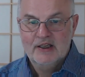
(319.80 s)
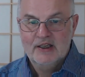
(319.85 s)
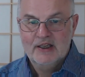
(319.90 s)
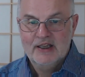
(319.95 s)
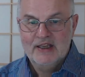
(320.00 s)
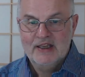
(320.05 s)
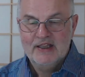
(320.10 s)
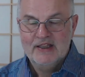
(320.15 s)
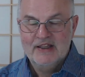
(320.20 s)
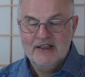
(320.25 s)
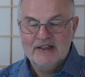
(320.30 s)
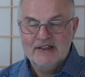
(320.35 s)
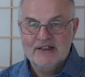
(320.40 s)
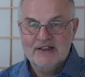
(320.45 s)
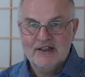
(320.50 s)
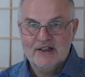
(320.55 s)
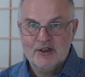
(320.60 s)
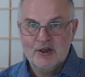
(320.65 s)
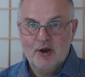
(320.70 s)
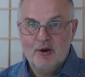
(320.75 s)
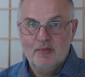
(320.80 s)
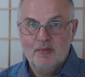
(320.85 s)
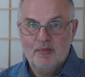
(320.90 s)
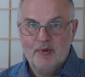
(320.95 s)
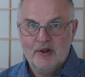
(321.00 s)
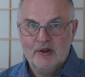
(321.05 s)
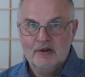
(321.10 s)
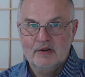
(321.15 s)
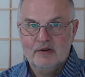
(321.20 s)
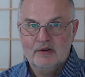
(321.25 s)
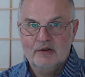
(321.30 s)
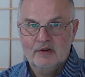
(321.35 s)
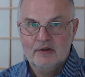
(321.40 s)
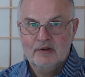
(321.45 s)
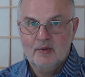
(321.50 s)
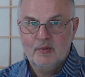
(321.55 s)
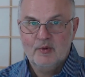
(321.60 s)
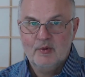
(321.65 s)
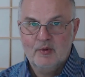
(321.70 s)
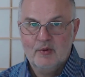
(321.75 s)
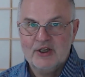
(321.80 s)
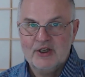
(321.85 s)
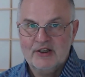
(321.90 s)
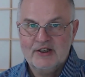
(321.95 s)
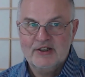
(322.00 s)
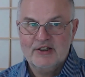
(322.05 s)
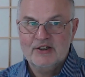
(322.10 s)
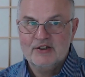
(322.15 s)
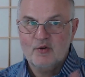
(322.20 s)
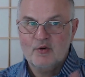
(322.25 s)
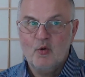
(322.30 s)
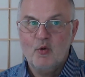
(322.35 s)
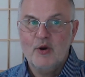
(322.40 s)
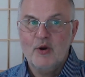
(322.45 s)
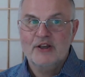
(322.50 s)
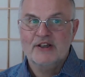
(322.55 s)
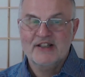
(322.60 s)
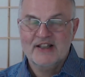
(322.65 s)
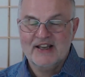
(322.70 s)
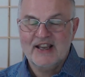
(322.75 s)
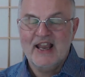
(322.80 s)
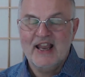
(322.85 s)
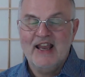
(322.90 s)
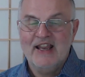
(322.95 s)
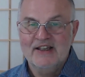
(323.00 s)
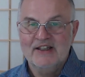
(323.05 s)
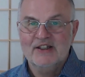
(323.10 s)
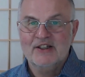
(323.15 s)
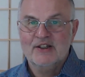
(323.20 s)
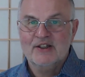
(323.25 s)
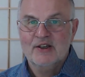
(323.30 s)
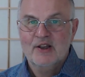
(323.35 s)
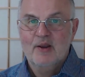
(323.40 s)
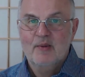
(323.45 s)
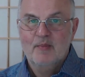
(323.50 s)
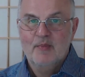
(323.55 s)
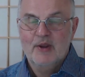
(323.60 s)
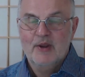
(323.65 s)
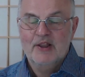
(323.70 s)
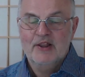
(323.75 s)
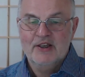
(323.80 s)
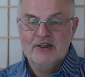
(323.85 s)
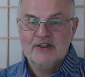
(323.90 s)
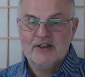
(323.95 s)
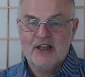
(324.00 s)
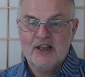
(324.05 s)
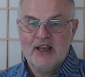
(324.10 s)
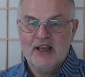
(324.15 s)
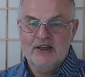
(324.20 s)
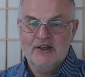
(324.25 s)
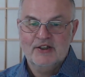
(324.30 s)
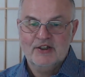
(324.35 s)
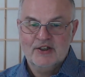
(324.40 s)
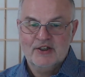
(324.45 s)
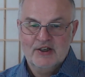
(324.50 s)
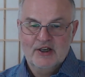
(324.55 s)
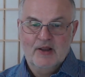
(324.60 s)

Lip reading: in this example, I'm not saying this is always the case, but in this case,